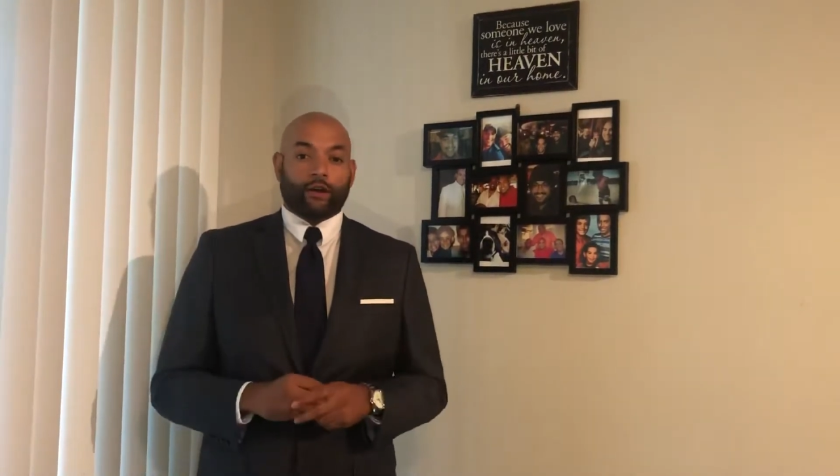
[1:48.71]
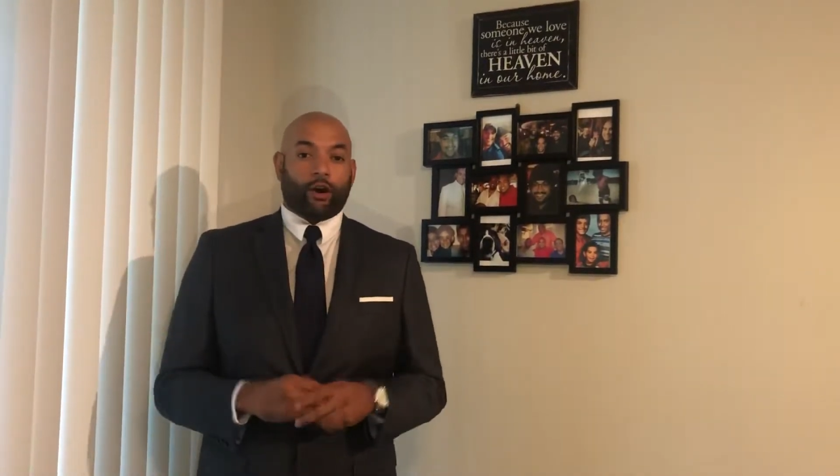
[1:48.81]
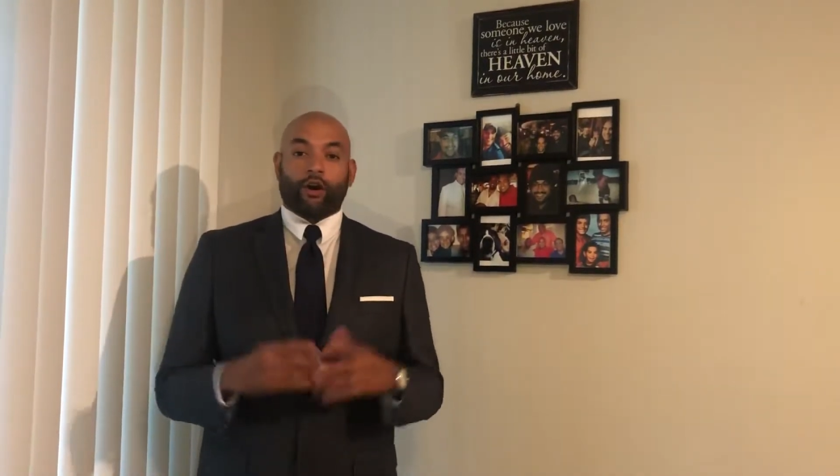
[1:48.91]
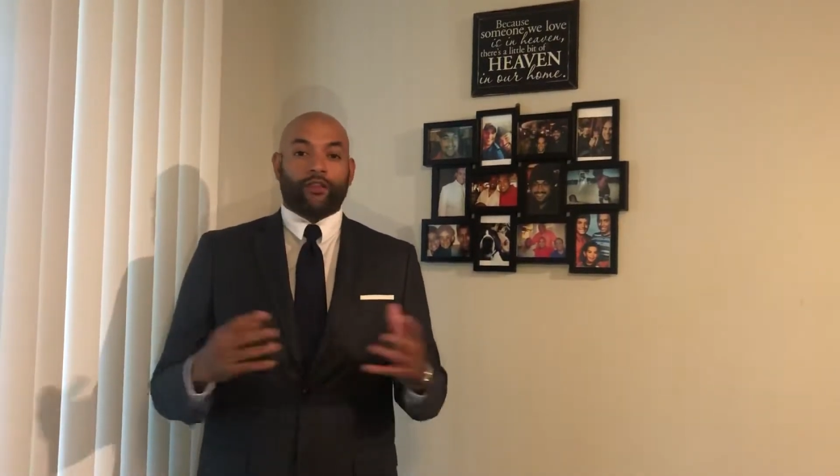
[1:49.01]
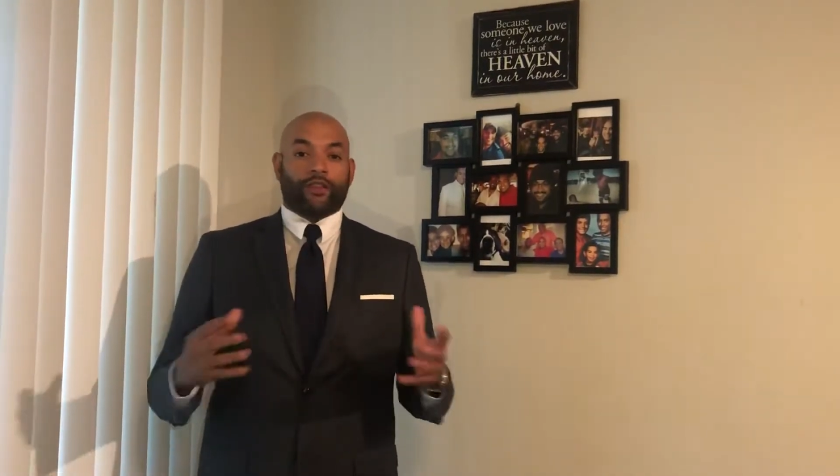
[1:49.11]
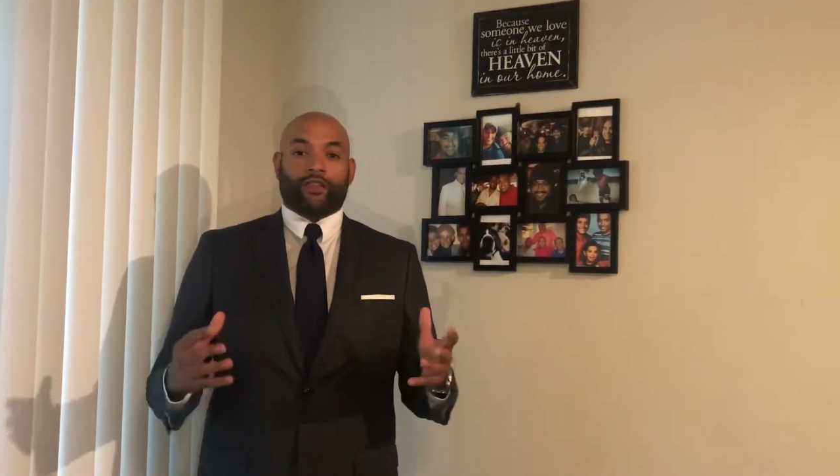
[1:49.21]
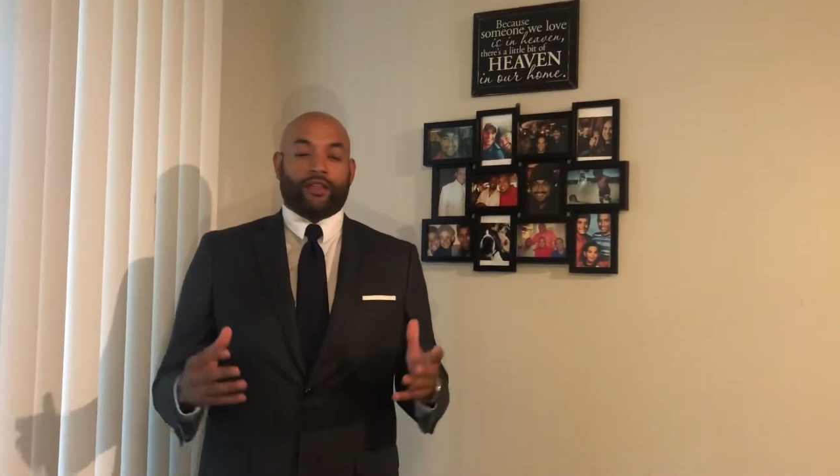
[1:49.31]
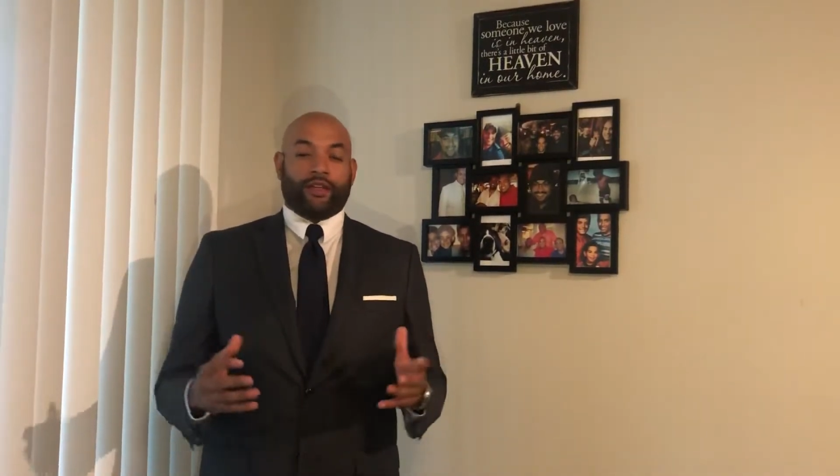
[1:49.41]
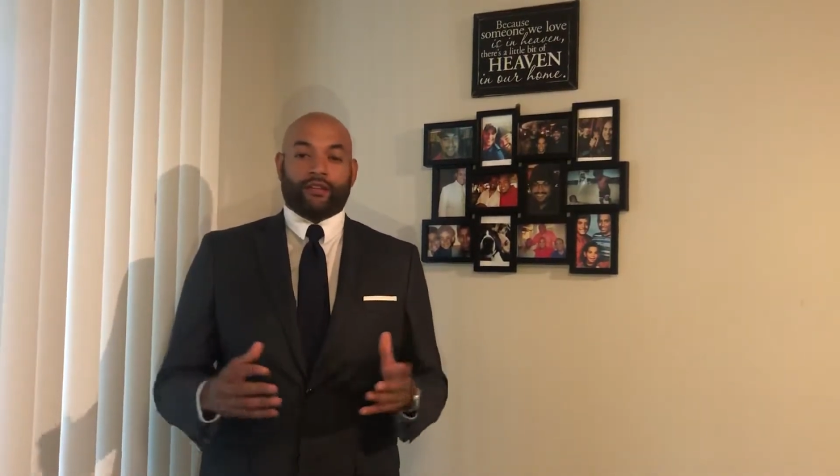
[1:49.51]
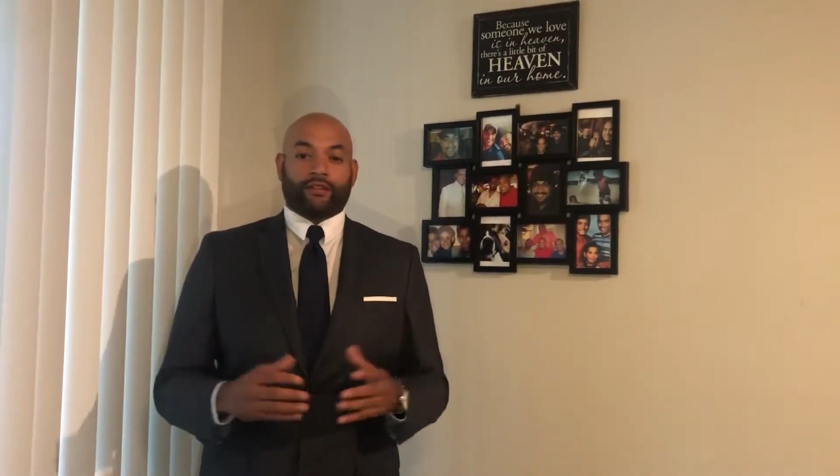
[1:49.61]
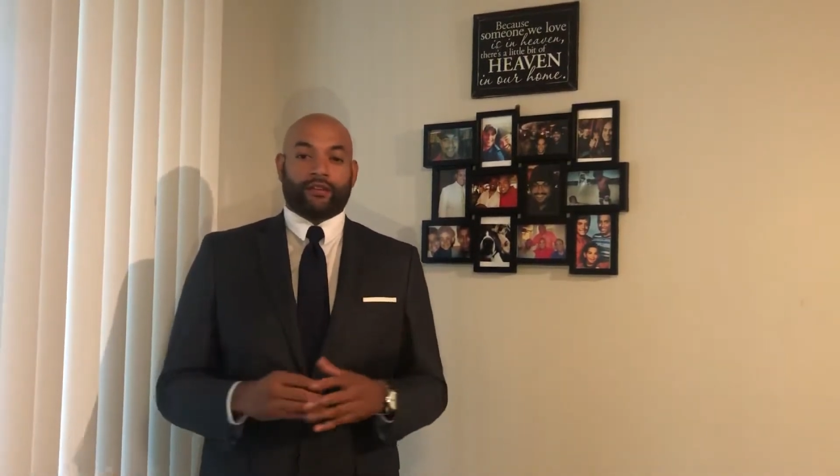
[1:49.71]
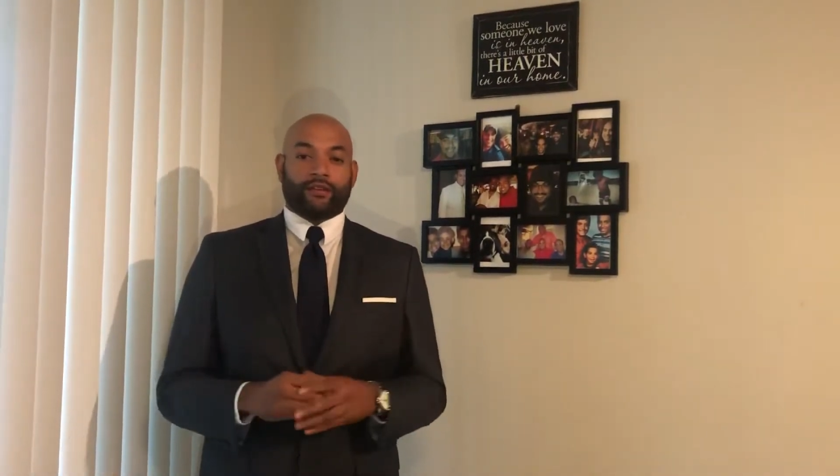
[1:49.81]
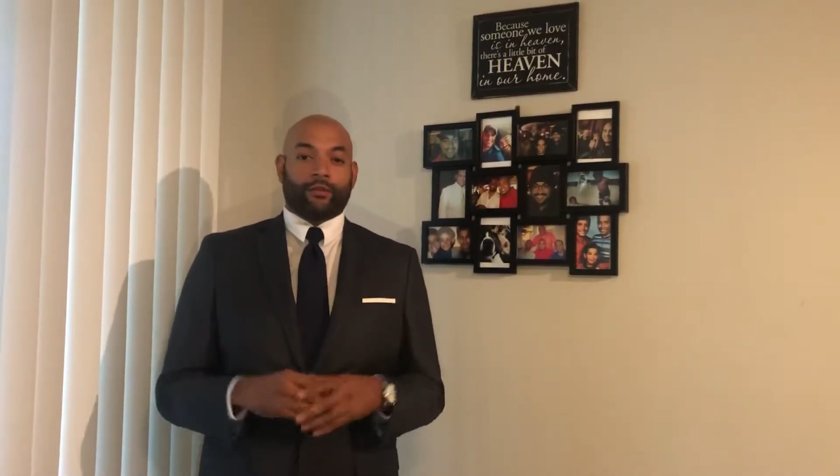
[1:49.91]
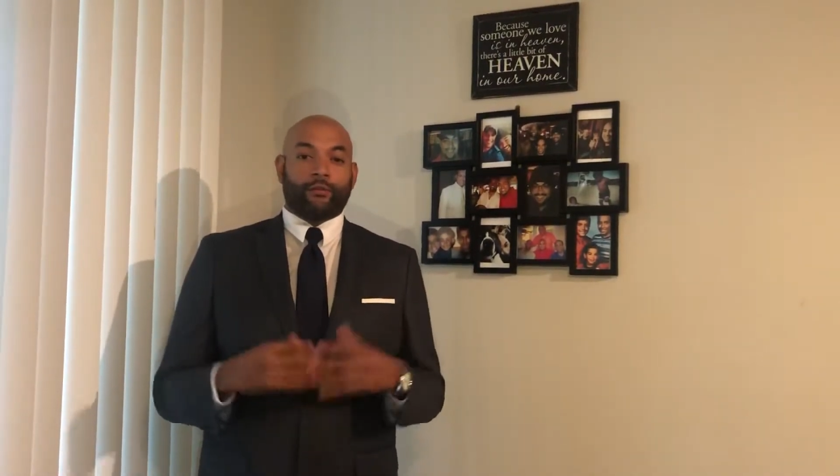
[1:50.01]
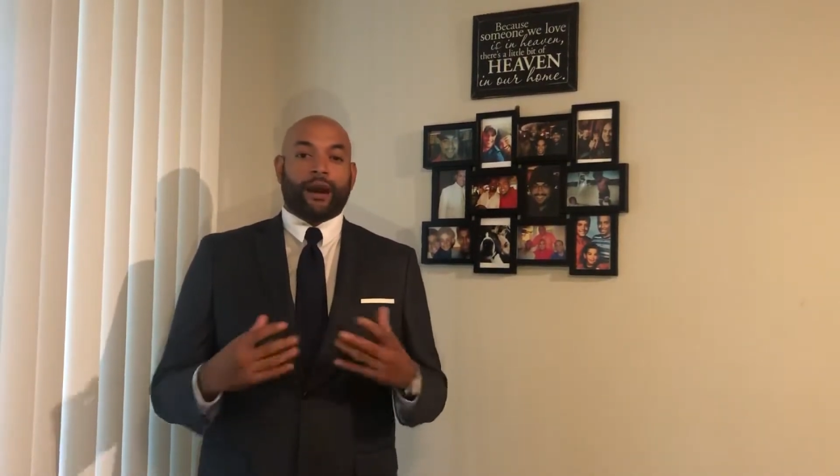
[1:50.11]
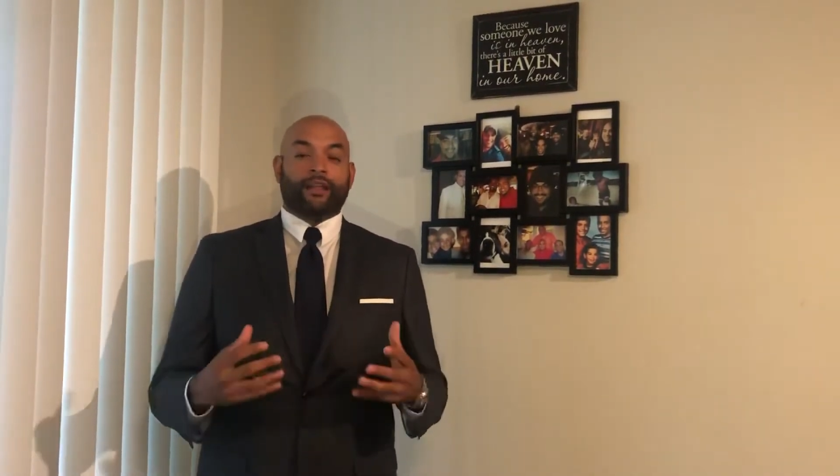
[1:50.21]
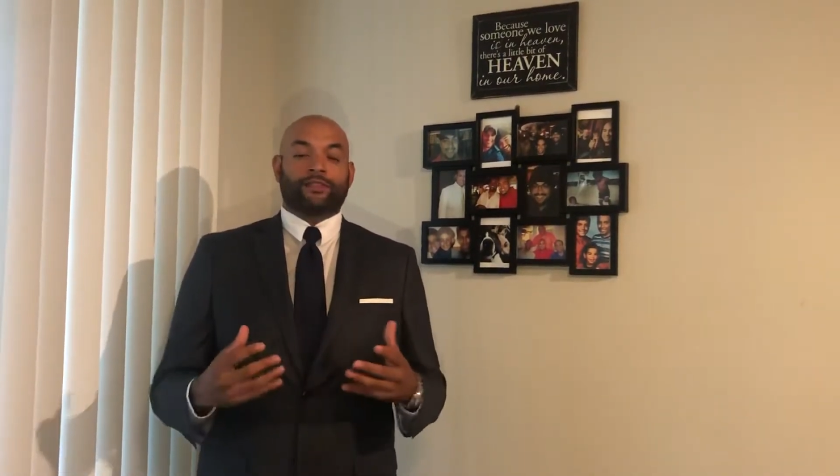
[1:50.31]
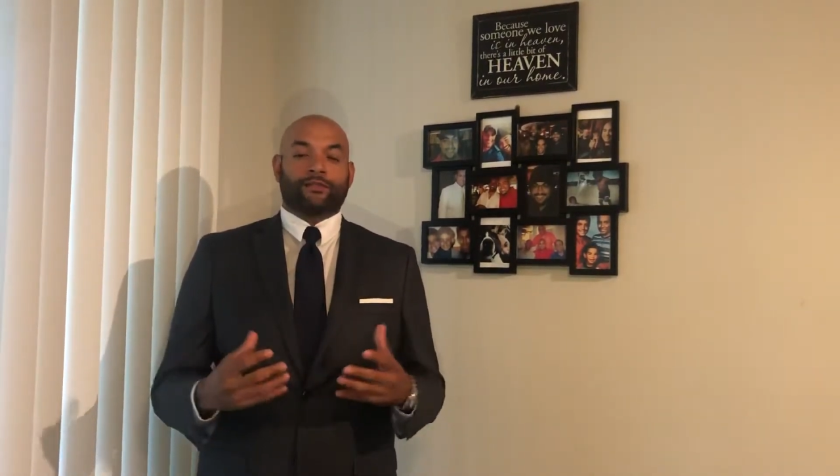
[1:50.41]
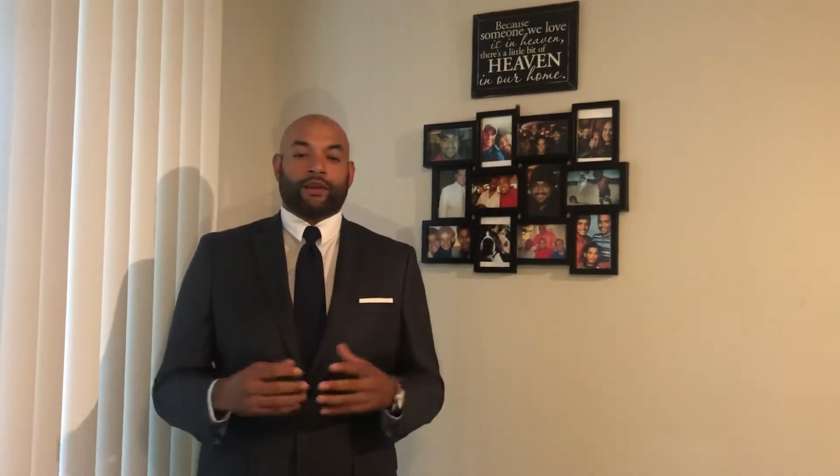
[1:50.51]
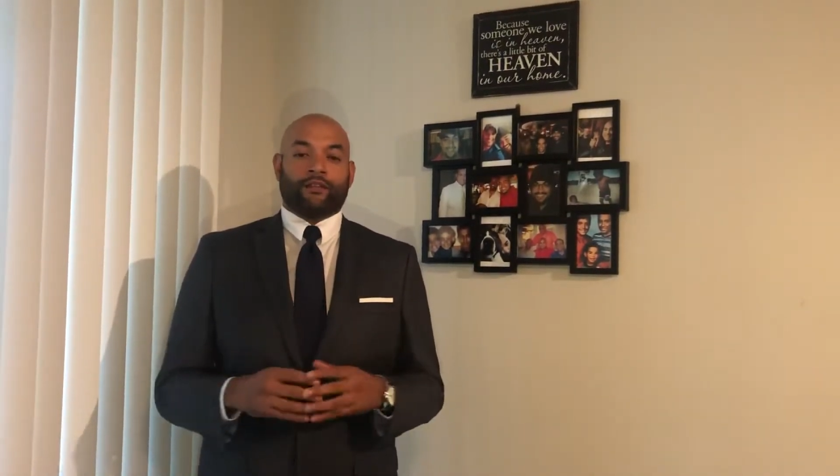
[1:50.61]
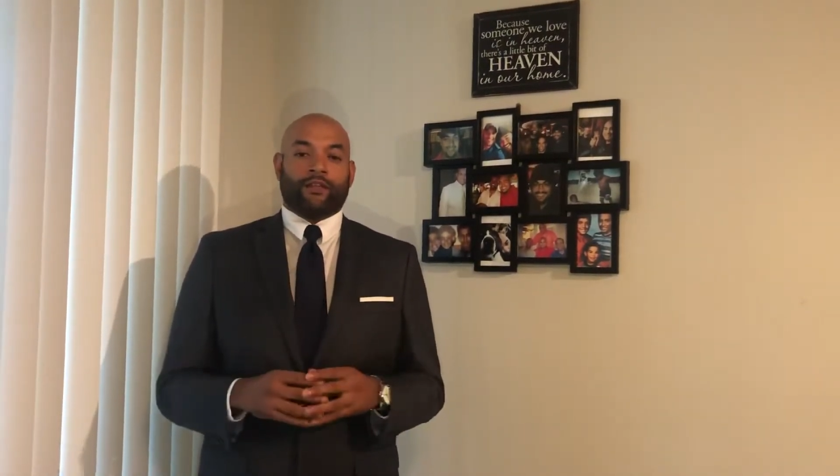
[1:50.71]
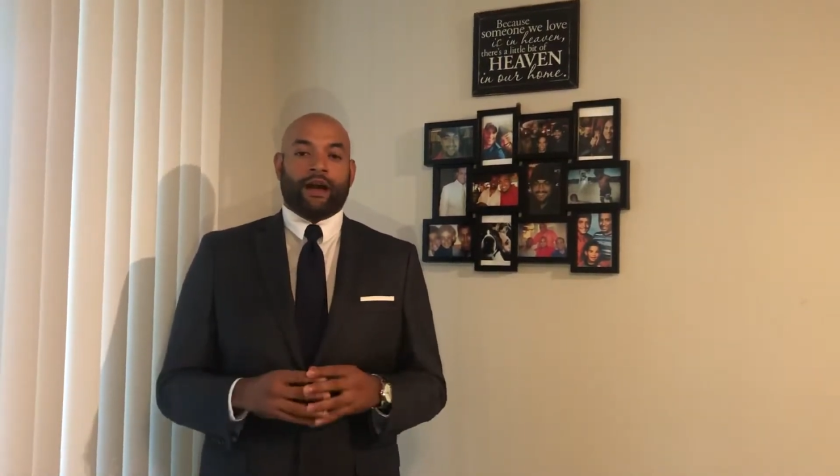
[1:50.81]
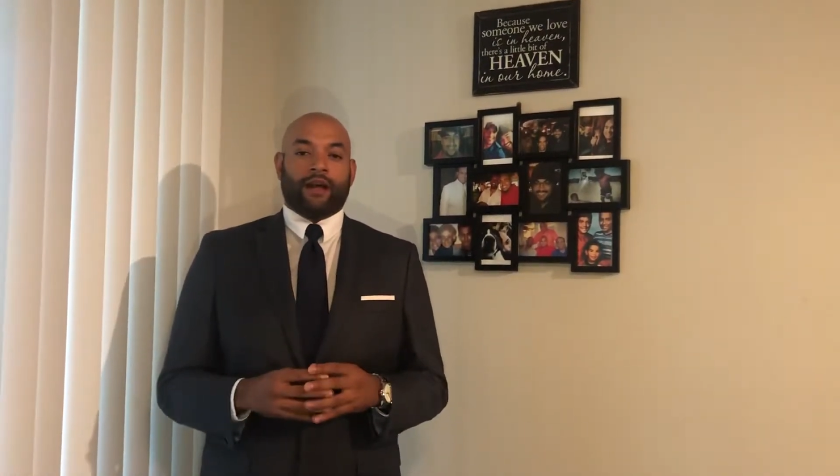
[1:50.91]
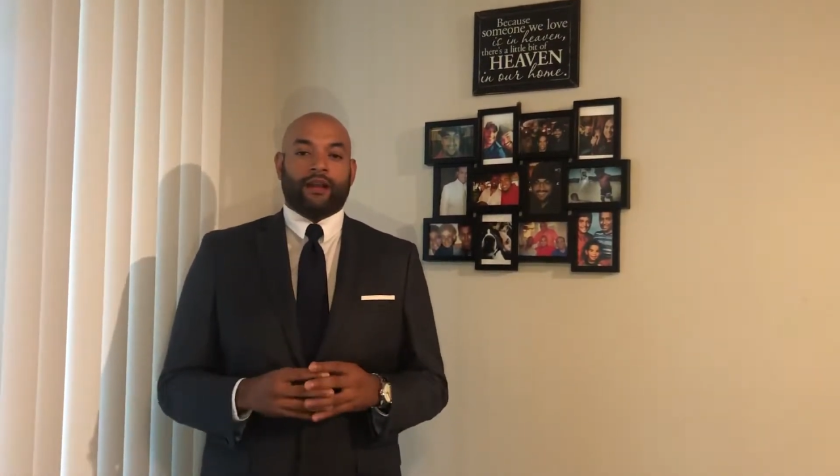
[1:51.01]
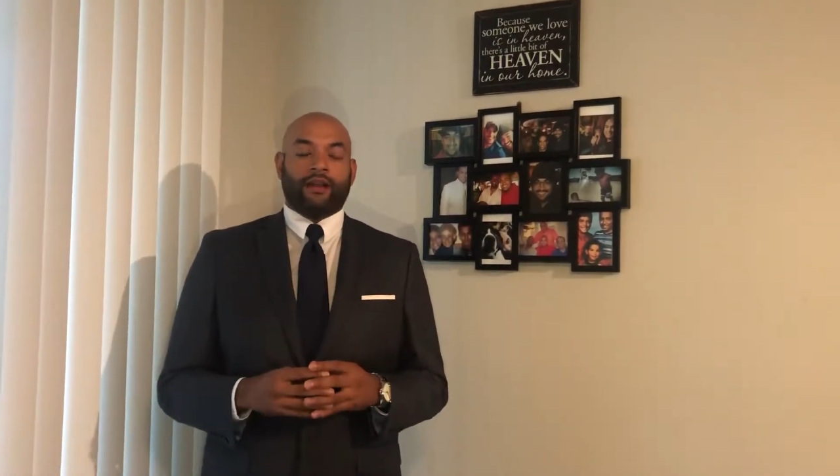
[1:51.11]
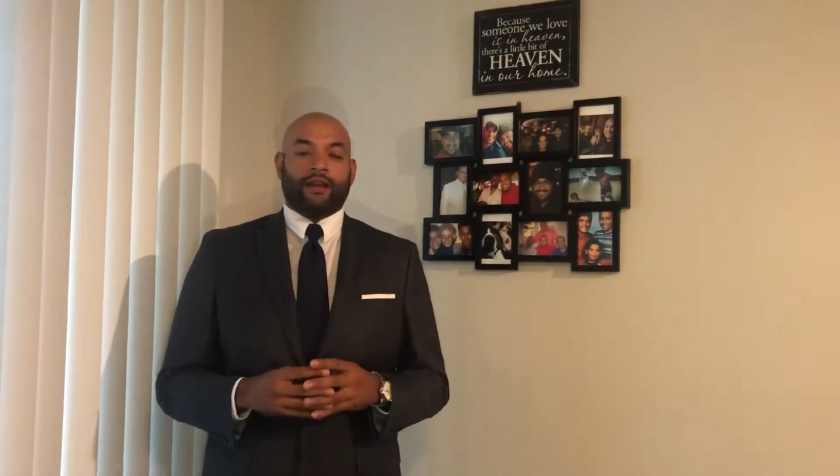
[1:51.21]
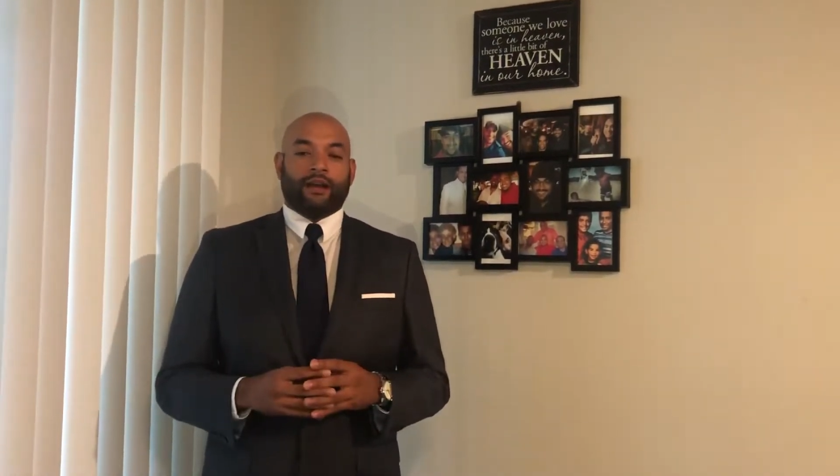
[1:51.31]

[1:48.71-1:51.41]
All the things, it reminds me of that,